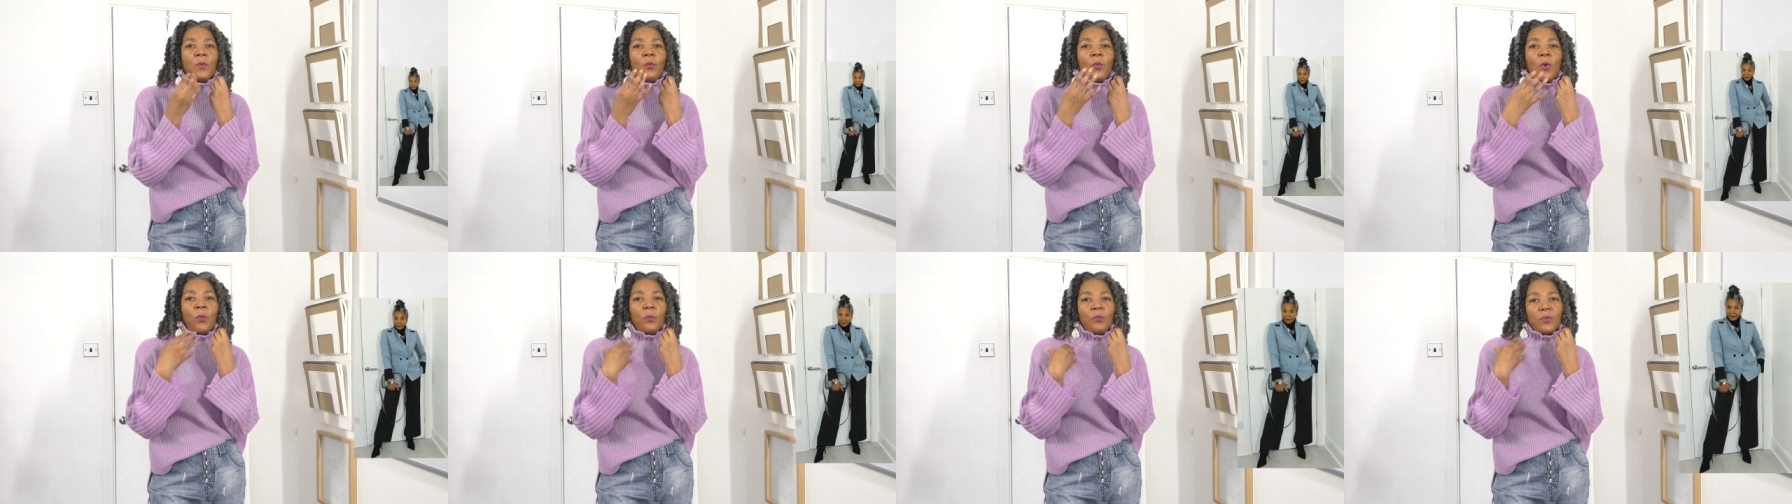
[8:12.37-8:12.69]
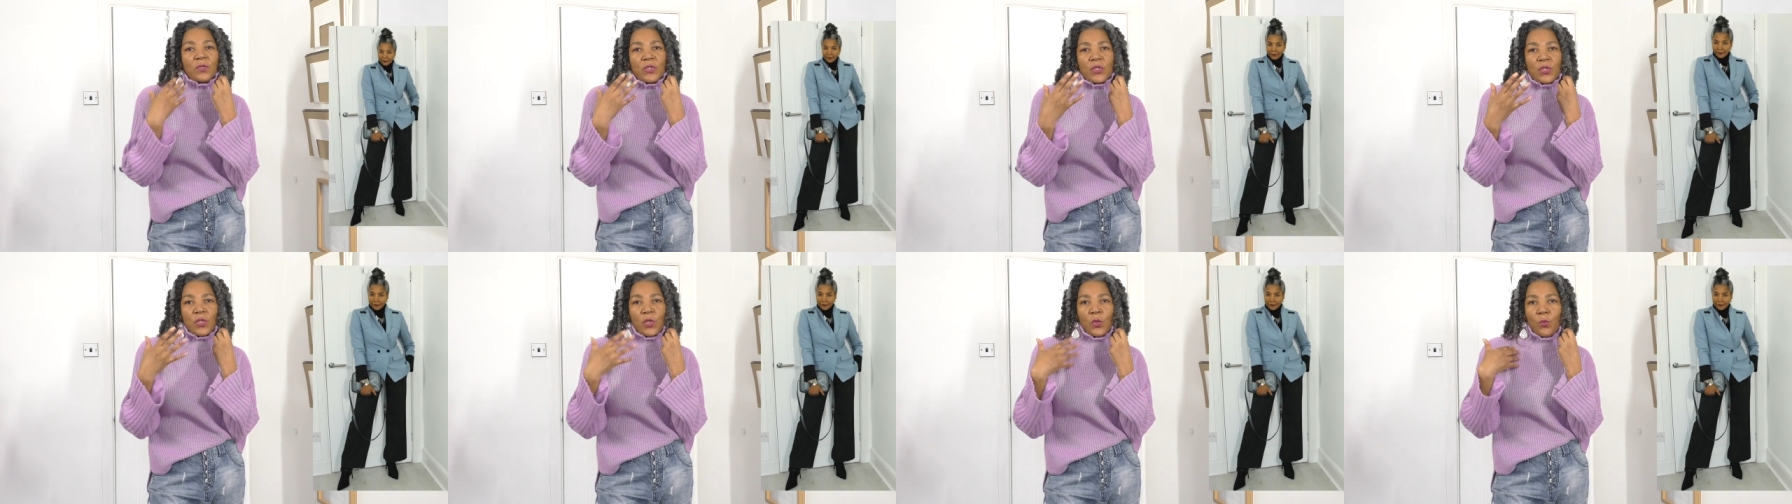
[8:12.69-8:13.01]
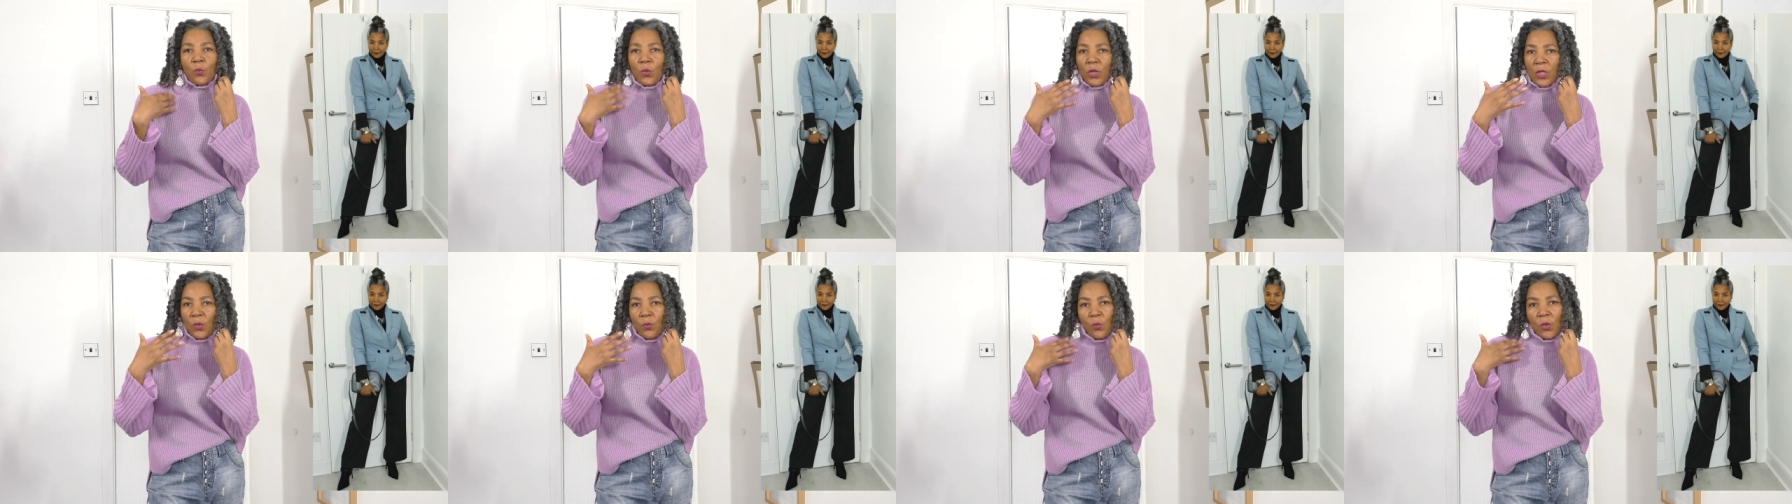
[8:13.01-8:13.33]
Mom was doing
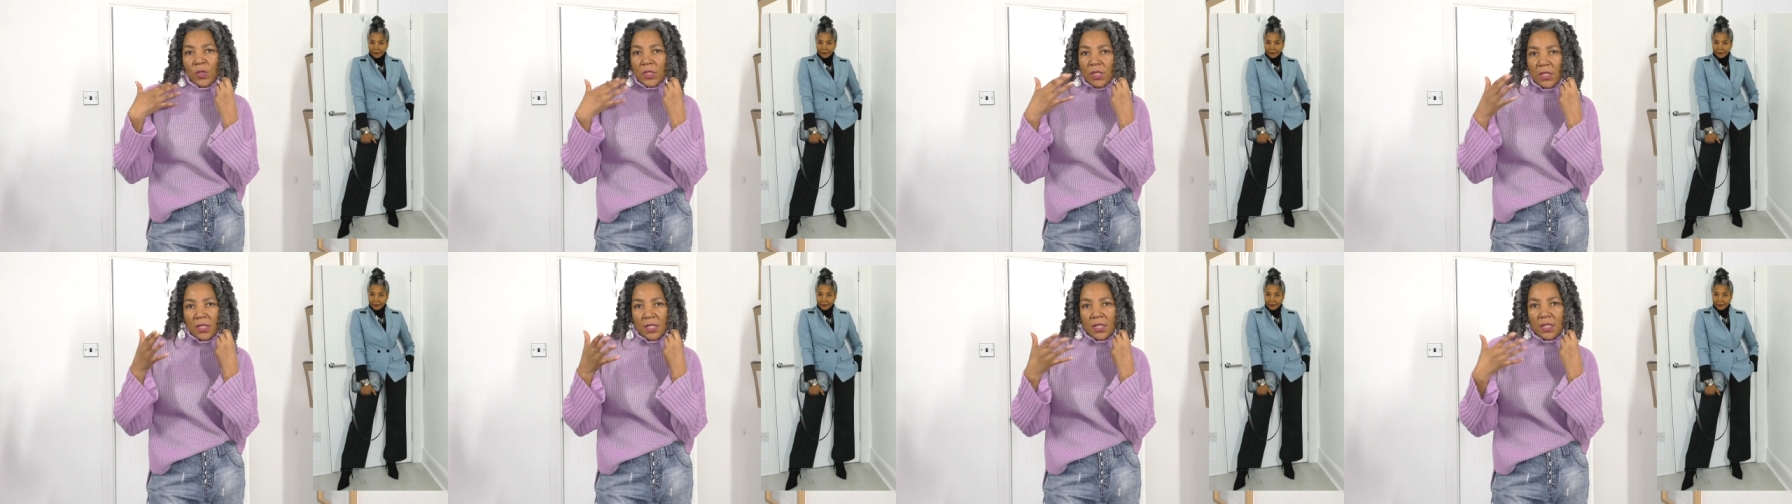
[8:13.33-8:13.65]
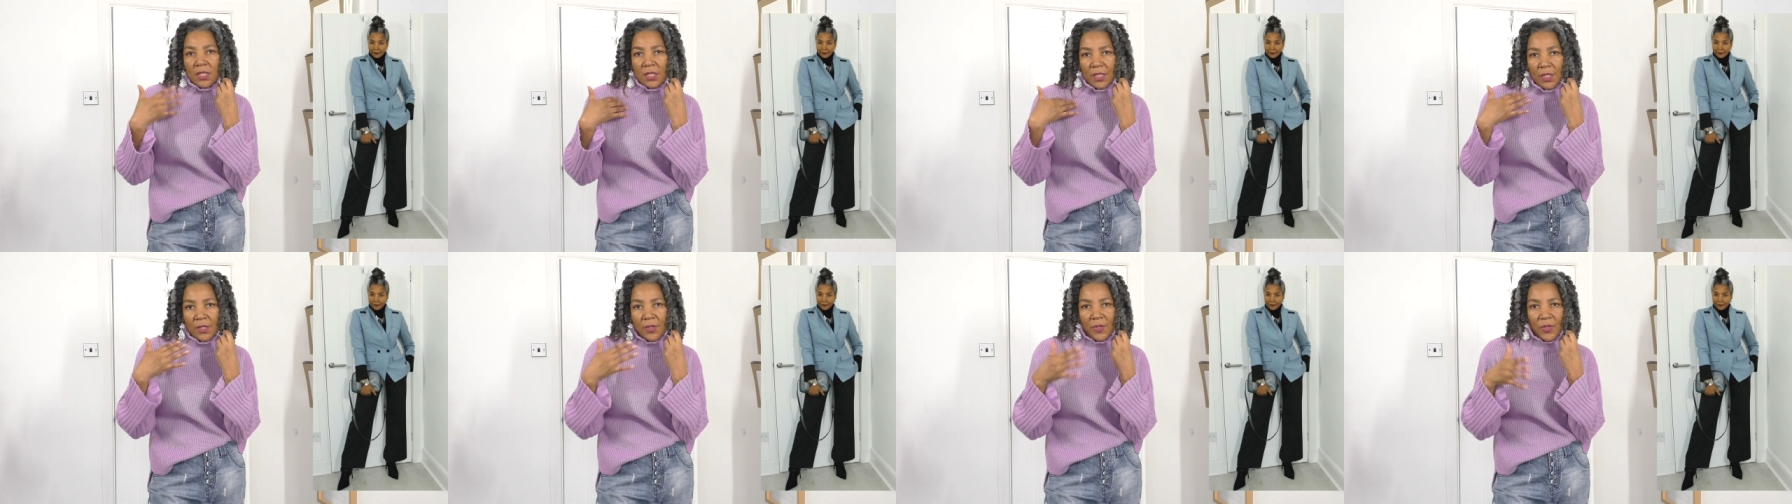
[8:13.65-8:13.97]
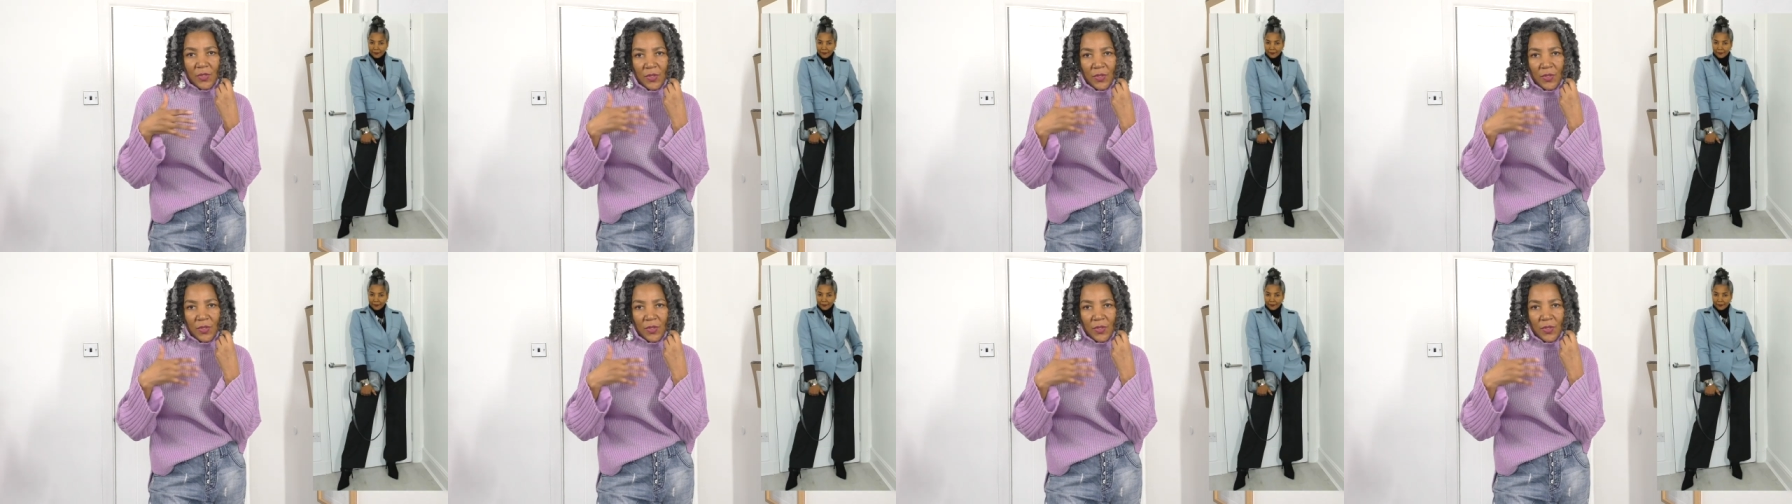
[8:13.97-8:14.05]
what it wanted to do,